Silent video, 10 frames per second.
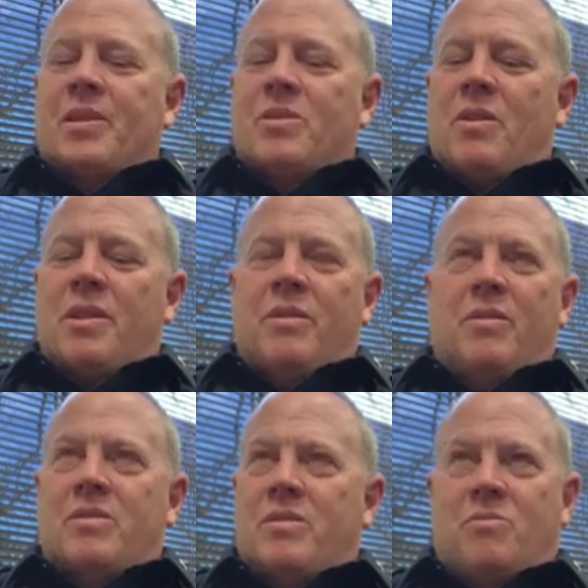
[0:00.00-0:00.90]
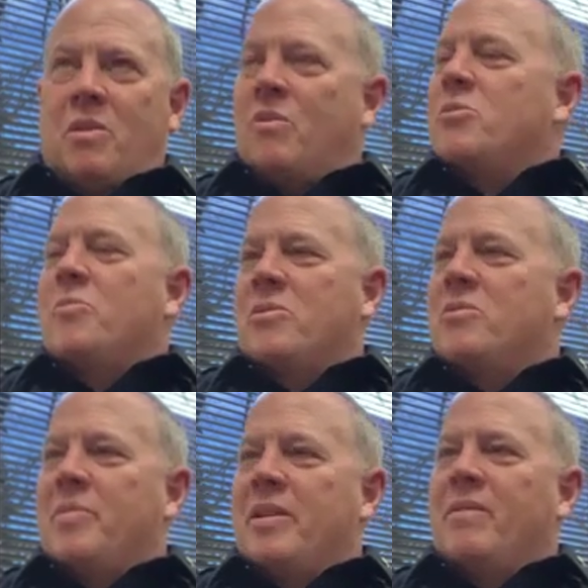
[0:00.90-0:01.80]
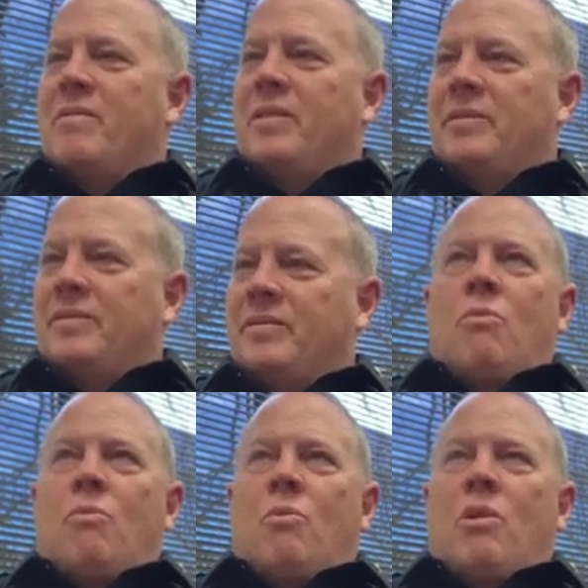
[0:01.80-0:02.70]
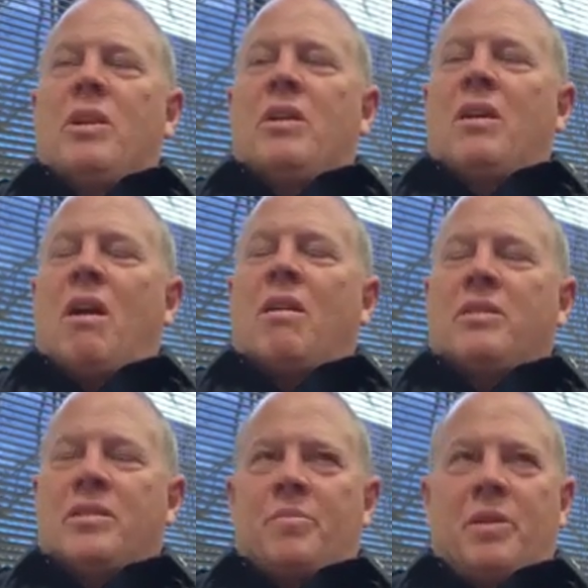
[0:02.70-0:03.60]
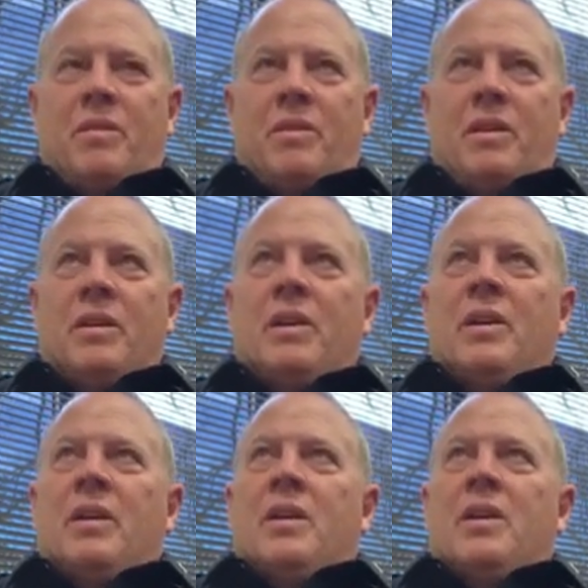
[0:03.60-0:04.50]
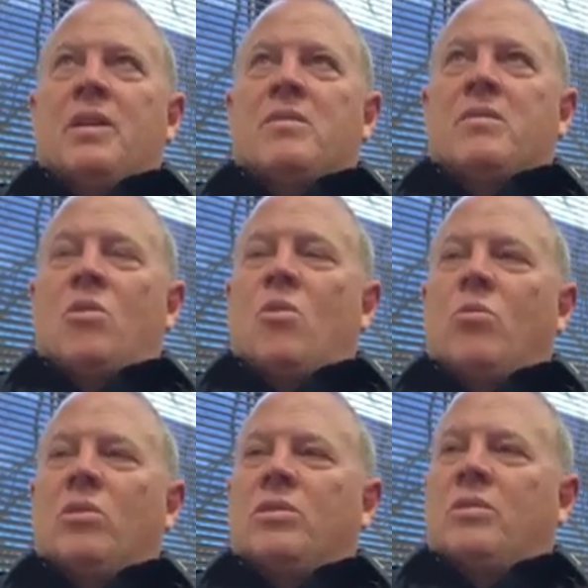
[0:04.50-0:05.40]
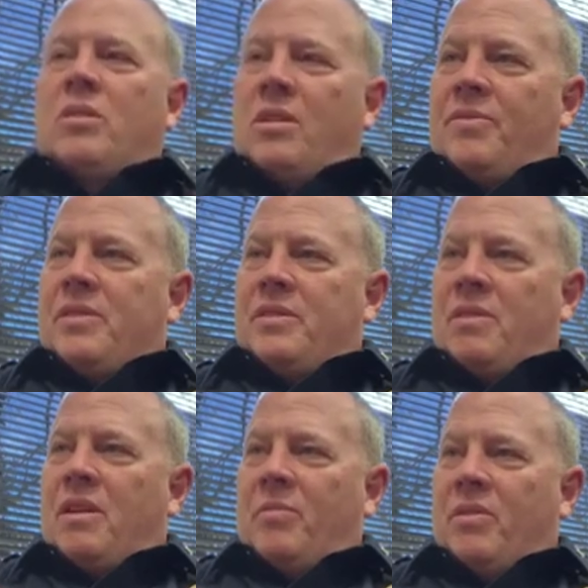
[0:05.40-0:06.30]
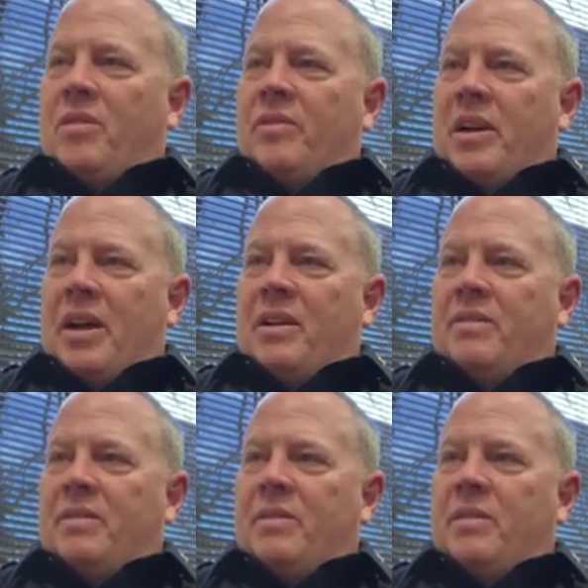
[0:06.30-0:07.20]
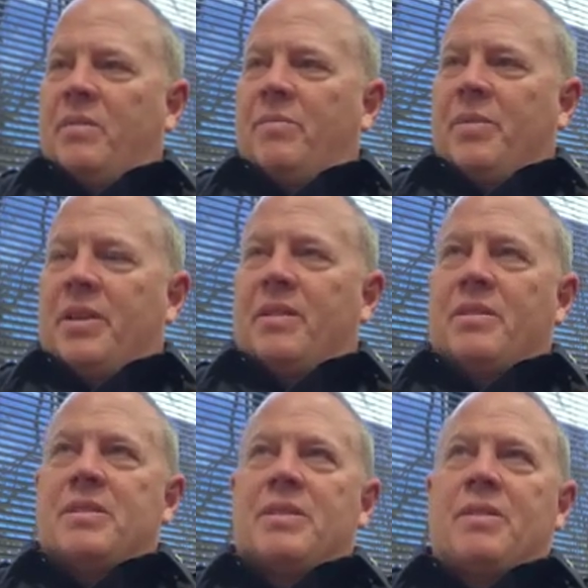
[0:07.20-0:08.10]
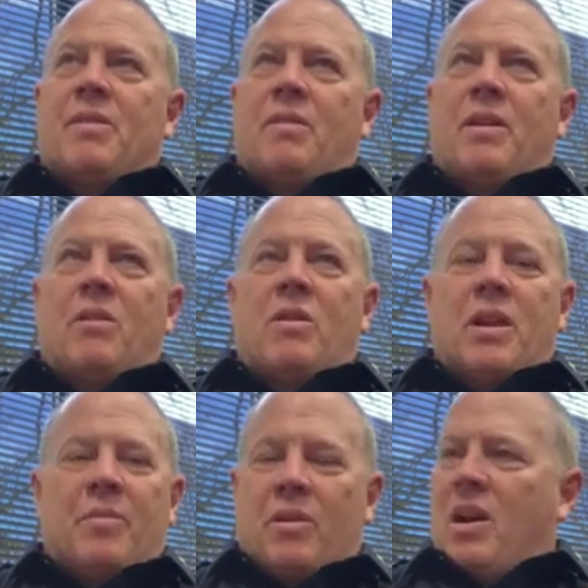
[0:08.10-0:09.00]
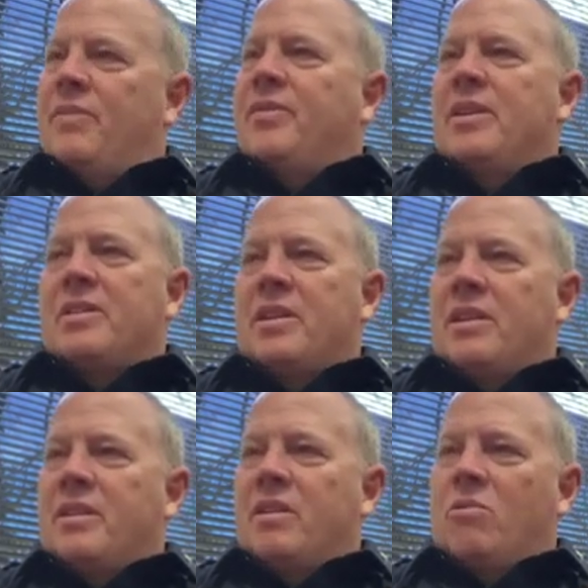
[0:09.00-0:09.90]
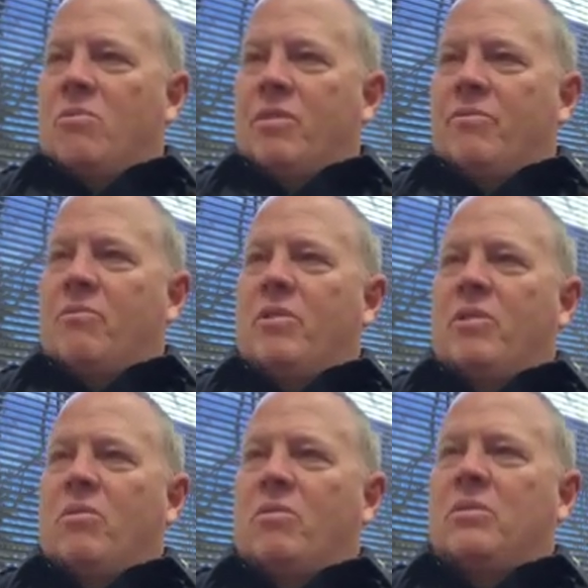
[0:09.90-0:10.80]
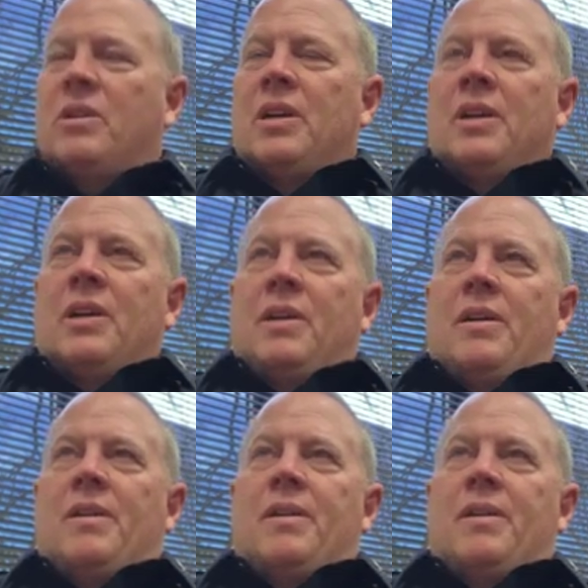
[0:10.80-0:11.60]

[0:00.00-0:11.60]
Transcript: and so I knew this is what I was supposed to be doing. Mm -hmm. Working in a college community is the coolest, toughest job you'll ever have mm -hmm. because uh, you know our demographic is 18 to 24 year olds. Mm -hmm.